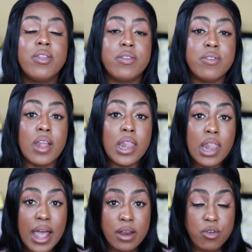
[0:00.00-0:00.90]
This is a
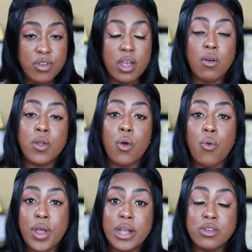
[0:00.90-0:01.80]
lighter take on an
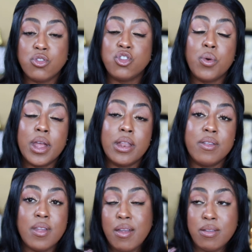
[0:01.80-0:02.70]
Oriental. So it
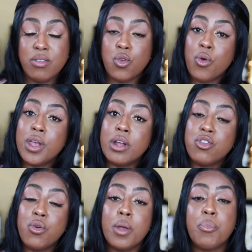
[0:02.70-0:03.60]
says it's an
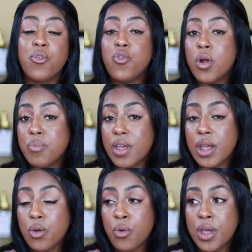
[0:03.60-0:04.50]
Oriental. It performs
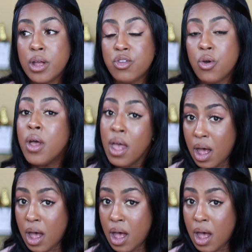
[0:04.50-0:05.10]
like an Oriental.